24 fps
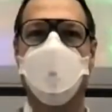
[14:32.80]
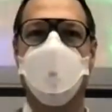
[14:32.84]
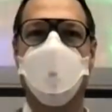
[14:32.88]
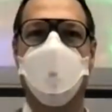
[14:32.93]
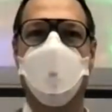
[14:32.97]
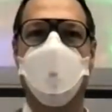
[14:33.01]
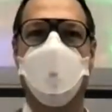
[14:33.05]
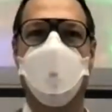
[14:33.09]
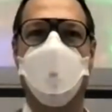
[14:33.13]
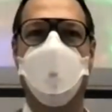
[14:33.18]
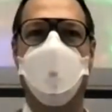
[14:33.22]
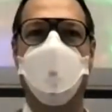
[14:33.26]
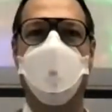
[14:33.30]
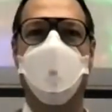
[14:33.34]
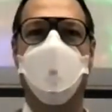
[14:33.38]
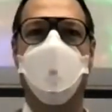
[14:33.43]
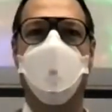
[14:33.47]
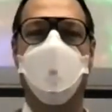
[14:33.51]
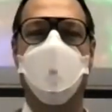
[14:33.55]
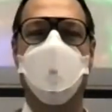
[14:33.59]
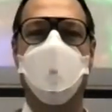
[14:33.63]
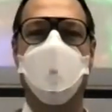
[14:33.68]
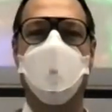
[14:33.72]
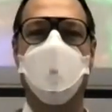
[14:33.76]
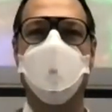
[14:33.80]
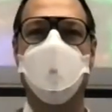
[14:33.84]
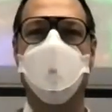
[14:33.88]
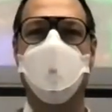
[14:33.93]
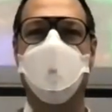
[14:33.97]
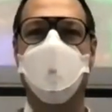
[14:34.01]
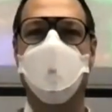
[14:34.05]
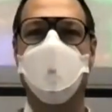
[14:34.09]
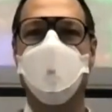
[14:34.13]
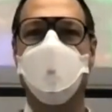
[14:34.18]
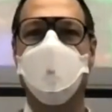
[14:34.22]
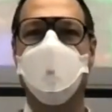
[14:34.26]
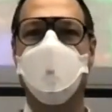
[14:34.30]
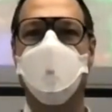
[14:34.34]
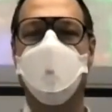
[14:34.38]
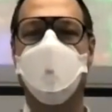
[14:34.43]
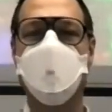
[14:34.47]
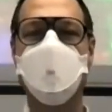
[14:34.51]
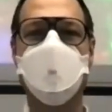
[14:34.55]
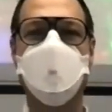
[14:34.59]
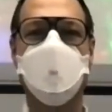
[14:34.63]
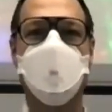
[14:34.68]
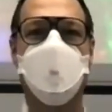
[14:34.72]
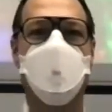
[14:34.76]
And
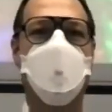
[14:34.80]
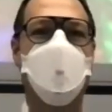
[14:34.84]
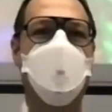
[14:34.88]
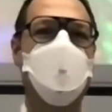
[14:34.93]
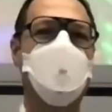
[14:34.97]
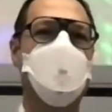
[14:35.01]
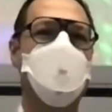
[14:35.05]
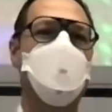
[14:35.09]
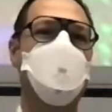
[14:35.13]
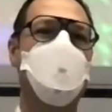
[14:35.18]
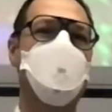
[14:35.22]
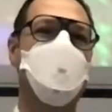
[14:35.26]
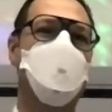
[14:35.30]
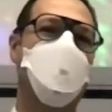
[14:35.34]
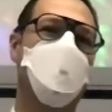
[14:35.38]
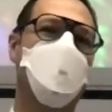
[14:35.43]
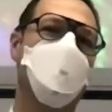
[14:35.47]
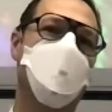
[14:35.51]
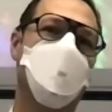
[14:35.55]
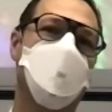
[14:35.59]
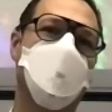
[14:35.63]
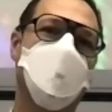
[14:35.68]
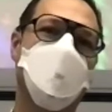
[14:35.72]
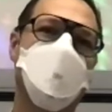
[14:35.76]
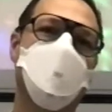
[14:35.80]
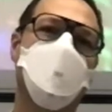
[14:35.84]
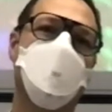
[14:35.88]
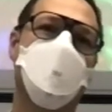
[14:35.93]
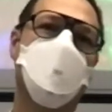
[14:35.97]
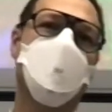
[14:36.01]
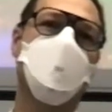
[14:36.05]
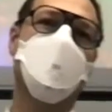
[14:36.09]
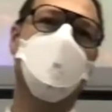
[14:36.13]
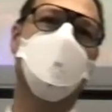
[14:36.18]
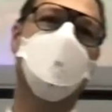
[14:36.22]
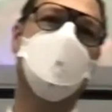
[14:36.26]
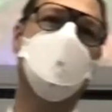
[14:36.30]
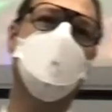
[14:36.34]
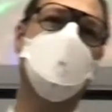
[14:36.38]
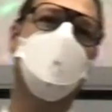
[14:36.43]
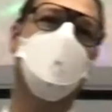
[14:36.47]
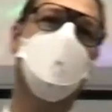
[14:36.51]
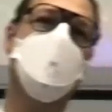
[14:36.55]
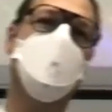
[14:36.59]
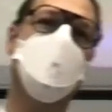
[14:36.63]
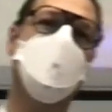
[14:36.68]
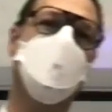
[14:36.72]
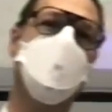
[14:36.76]
this allows you to label
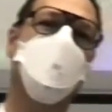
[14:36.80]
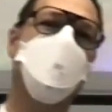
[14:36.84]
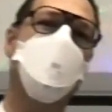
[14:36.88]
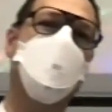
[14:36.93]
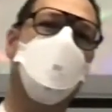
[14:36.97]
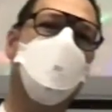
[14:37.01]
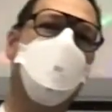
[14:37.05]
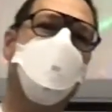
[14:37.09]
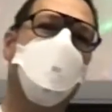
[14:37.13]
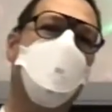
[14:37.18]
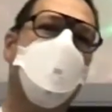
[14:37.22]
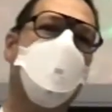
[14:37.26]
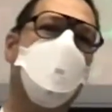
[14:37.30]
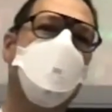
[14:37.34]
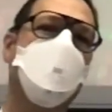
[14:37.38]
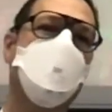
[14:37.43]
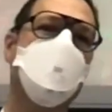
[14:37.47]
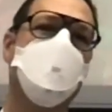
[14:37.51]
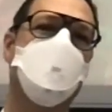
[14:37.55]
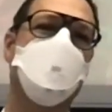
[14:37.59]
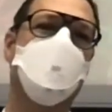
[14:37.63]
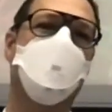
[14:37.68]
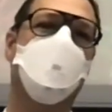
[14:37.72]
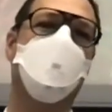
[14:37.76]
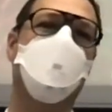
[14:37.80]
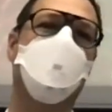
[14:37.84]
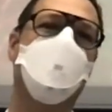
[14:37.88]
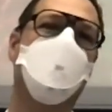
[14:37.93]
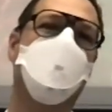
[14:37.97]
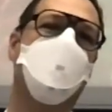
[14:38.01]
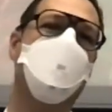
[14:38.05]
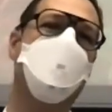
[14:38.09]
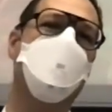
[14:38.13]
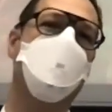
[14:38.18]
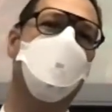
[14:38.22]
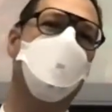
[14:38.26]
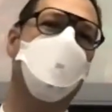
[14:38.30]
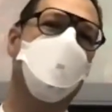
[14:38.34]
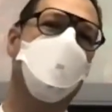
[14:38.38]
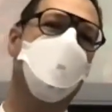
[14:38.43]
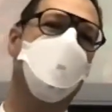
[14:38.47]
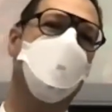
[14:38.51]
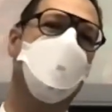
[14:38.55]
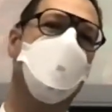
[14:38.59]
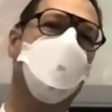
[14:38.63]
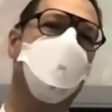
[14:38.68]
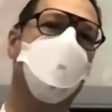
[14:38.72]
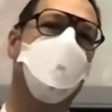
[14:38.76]
specific parts. So if we
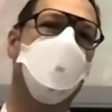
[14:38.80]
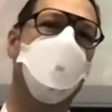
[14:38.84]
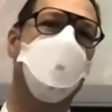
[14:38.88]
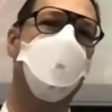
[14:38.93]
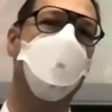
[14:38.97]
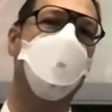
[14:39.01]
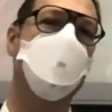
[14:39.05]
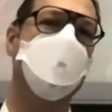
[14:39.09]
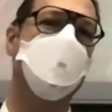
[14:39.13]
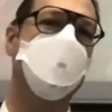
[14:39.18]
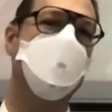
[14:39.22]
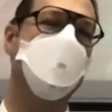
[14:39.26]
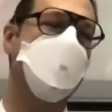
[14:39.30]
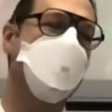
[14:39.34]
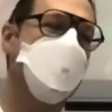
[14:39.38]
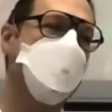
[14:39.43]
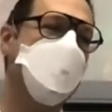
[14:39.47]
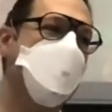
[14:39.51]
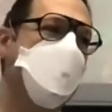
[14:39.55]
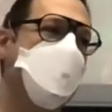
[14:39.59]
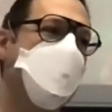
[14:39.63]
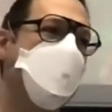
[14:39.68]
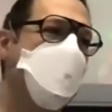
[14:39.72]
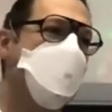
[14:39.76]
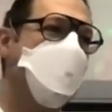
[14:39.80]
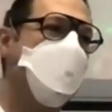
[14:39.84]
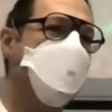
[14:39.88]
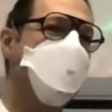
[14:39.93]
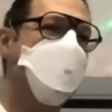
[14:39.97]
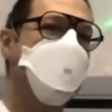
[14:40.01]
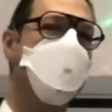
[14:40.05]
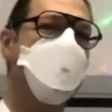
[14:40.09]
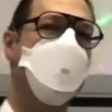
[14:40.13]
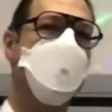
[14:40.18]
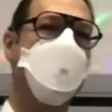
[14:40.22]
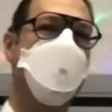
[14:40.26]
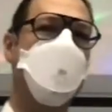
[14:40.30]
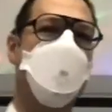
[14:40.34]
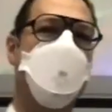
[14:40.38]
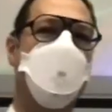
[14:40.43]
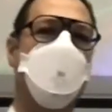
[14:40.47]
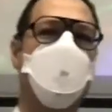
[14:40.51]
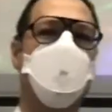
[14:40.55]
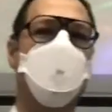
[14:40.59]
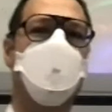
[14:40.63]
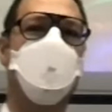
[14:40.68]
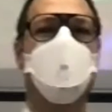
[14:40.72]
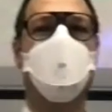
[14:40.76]
look at biology, you can
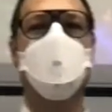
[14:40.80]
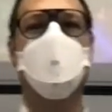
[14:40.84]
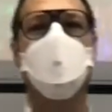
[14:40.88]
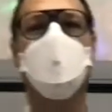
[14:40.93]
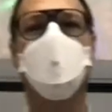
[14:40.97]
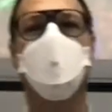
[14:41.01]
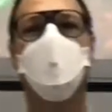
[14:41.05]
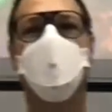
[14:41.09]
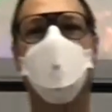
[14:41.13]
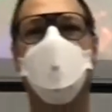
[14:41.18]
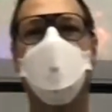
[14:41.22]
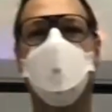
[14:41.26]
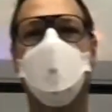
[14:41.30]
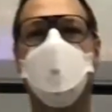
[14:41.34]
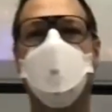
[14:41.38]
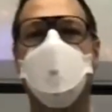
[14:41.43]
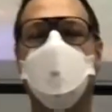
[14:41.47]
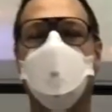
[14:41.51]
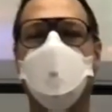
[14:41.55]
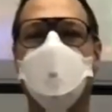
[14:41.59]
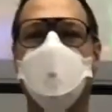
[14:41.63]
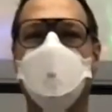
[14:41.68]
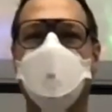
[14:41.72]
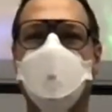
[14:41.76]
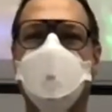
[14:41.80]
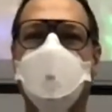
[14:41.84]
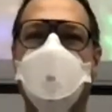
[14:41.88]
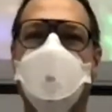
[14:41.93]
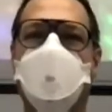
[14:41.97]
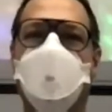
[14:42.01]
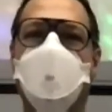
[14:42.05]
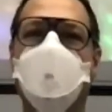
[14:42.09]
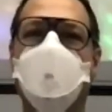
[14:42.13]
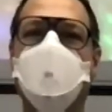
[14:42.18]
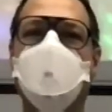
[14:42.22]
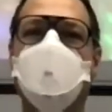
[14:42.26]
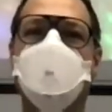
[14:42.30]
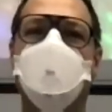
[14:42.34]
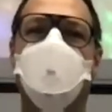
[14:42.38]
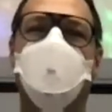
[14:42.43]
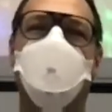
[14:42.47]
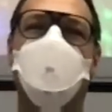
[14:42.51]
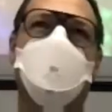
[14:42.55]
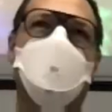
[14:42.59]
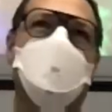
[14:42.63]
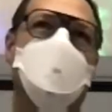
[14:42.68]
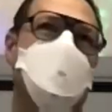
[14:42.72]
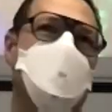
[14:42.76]
have specific dyes
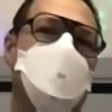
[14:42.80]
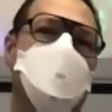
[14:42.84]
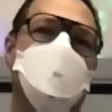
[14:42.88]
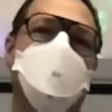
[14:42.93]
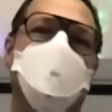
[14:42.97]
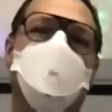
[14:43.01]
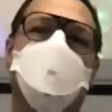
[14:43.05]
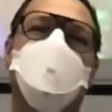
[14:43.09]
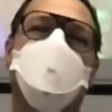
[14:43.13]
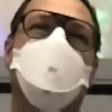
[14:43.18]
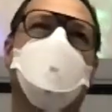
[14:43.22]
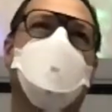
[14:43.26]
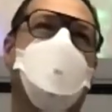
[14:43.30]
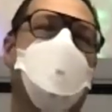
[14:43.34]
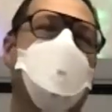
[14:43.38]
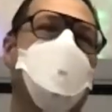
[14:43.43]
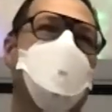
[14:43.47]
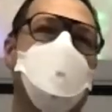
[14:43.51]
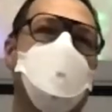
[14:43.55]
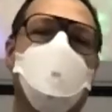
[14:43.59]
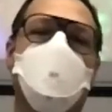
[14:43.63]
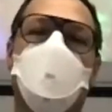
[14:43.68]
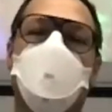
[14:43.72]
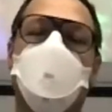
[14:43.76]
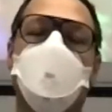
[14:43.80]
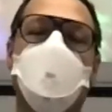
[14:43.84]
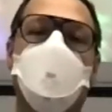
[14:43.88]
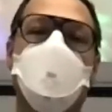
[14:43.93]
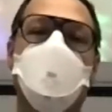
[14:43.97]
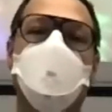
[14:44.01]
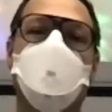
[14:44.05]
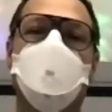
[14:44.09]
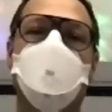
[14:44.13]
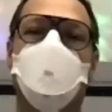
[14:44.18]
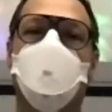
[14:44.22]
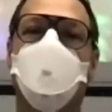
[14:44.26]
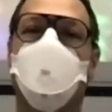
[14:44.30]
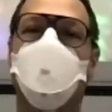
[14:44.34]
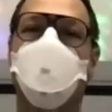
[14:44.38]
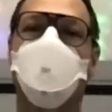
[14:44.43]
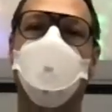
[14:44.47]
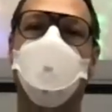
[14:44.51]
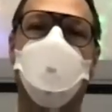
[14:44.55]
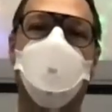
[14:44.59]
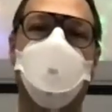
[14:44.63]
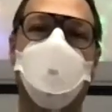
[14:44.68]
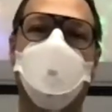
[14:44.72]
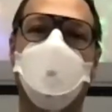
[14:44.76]
on specific antibodies or
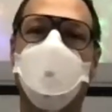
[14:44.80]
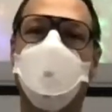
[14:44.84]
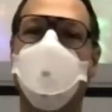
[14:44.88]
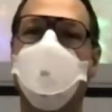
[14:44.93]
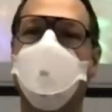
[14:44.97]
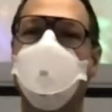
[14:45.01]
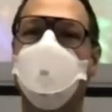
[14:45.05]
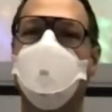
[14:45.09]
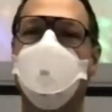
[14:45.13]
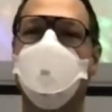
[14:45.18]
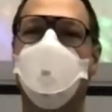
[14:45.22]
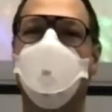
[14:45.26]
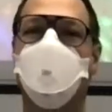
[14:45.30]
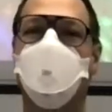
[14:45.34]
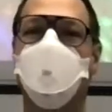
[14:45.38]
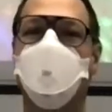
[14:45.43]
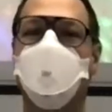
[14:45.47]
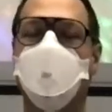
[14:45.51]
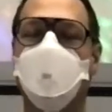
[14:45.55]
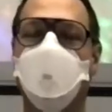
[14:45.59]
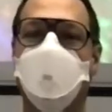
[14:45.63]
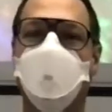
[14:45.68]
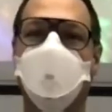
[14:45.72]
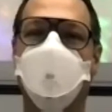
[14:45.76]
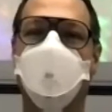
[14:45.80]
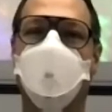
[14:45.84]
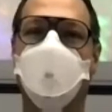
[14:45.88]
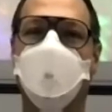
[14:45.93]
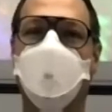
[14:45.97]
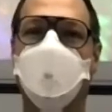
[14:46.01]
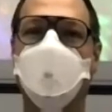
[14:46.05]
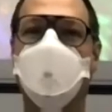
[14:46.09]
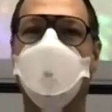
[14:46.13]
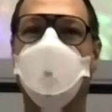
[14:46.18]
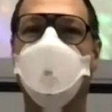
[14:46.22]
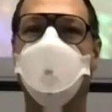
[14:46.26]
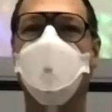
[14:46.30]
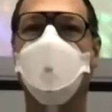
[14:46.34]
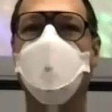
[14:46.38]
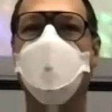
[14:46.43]
proteins or anything like that